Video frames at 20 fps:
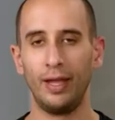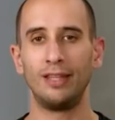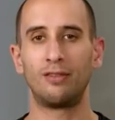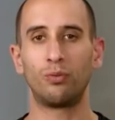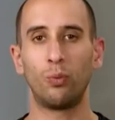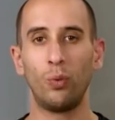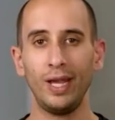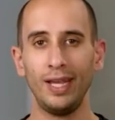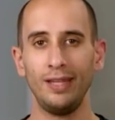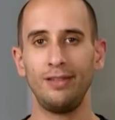It's
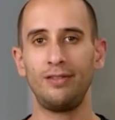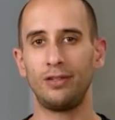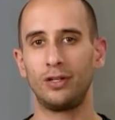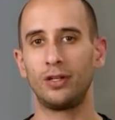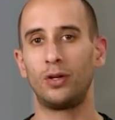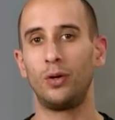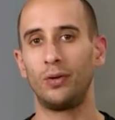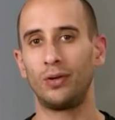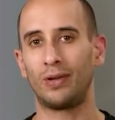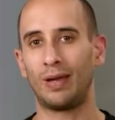way easier to
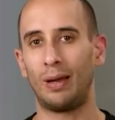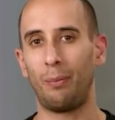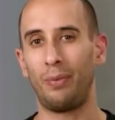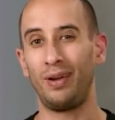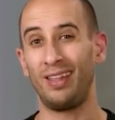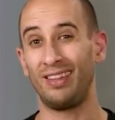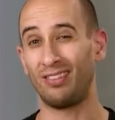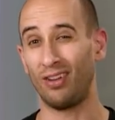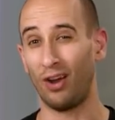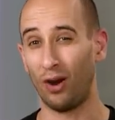go to a
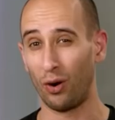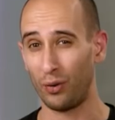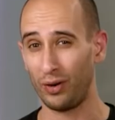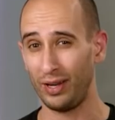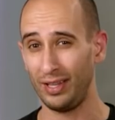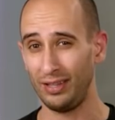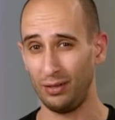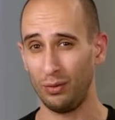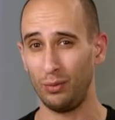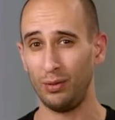company that's
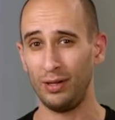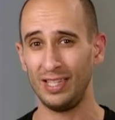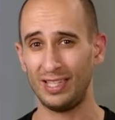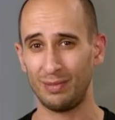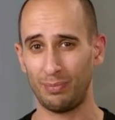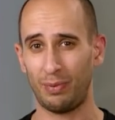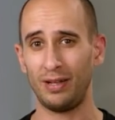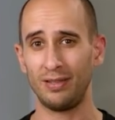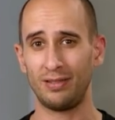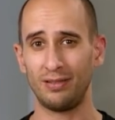already doing
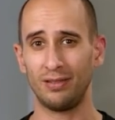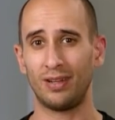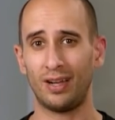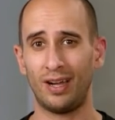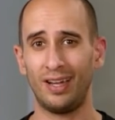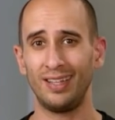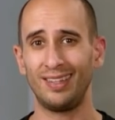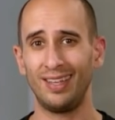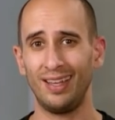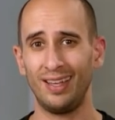sponsor
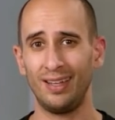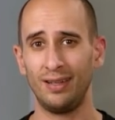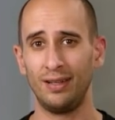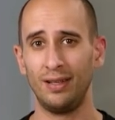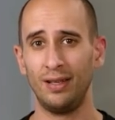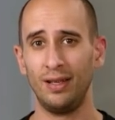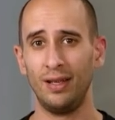content